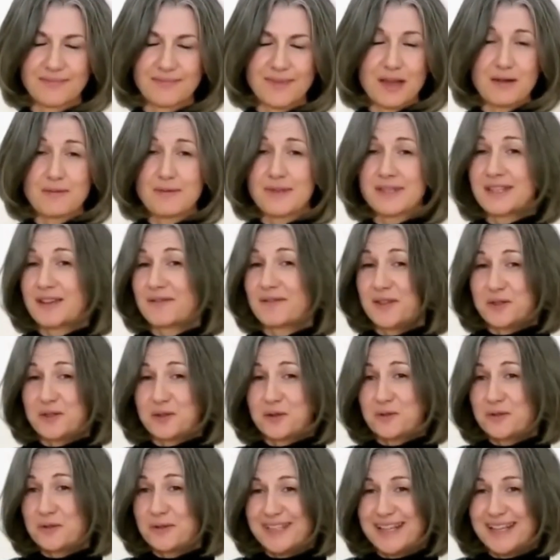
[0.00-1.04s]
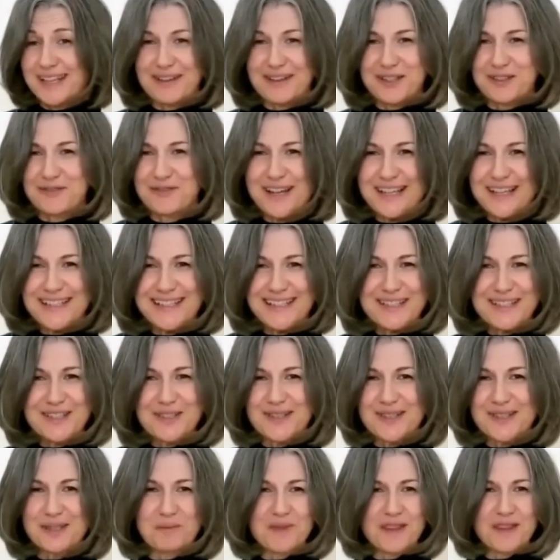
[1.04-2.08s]
I was never taught how to rest. It's
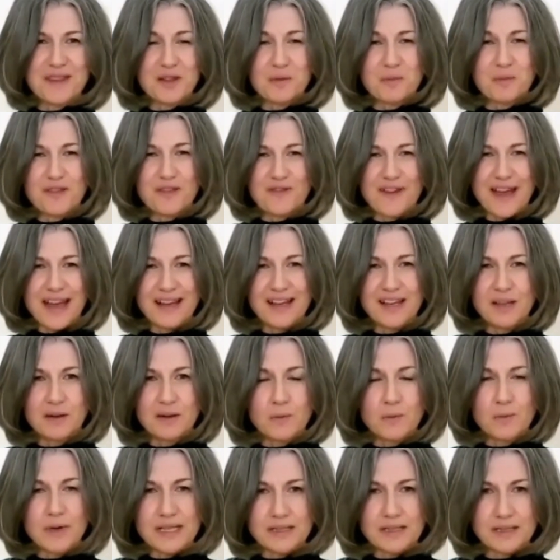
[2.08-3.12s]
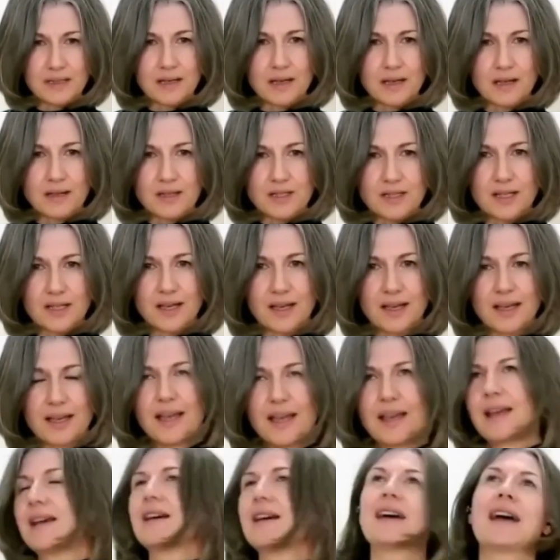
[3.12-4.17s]
not something that we value in Western culture.
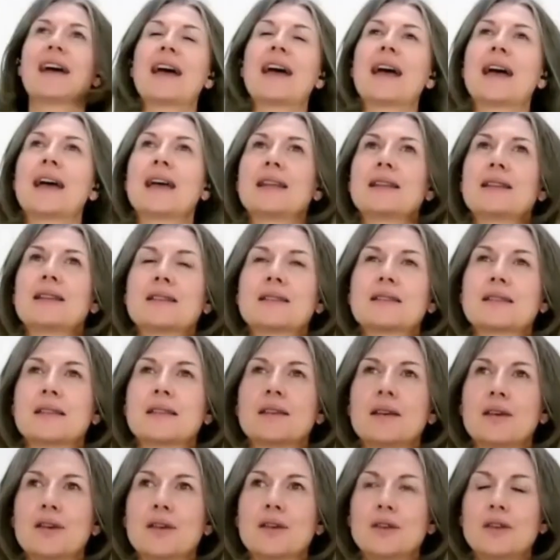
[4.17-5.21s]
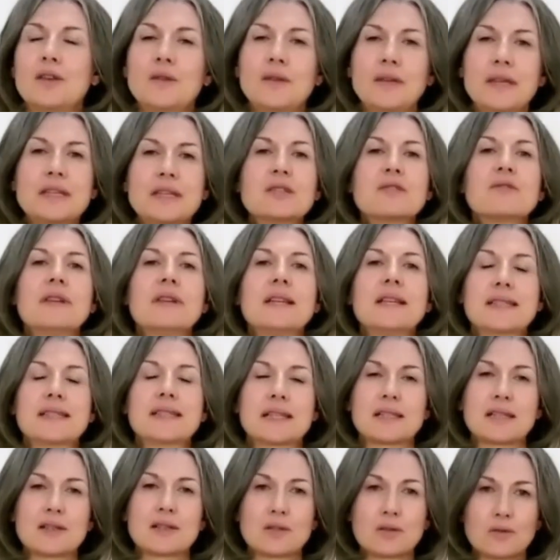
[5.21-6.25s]
And you need to release
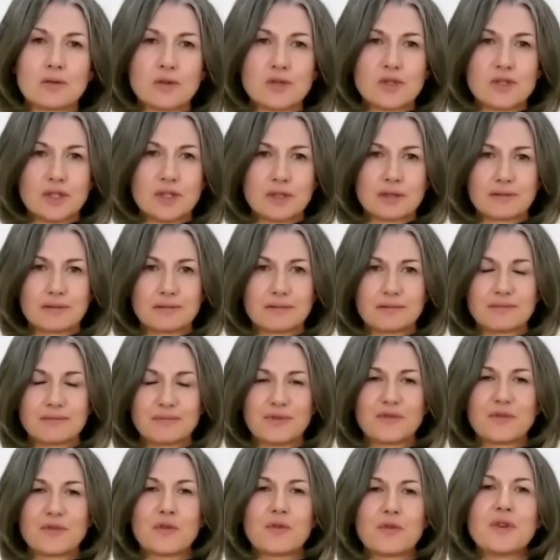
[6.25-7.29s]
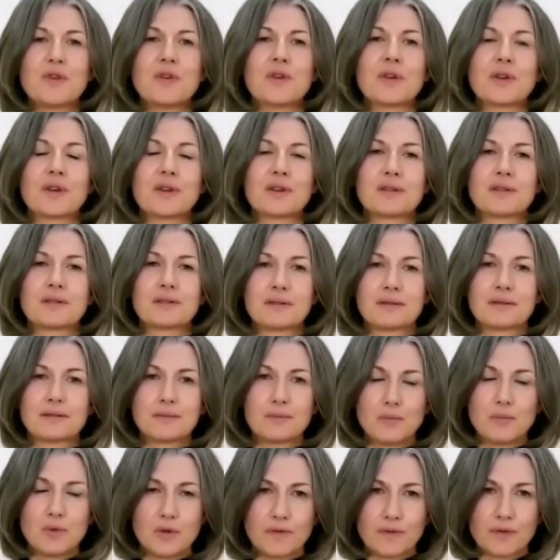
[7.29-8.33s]
that exhaustion before you can
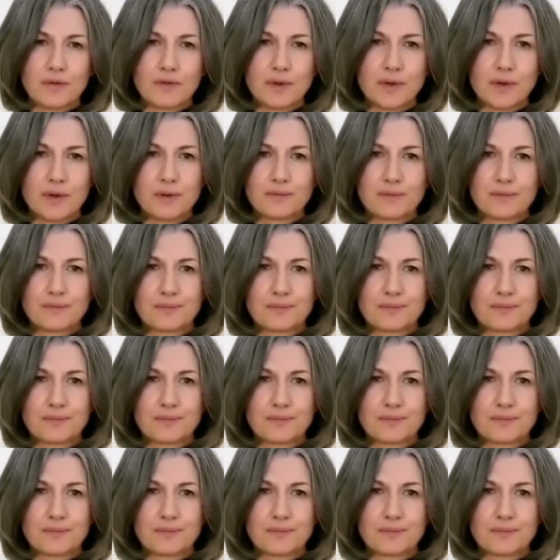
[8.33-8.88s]
move through.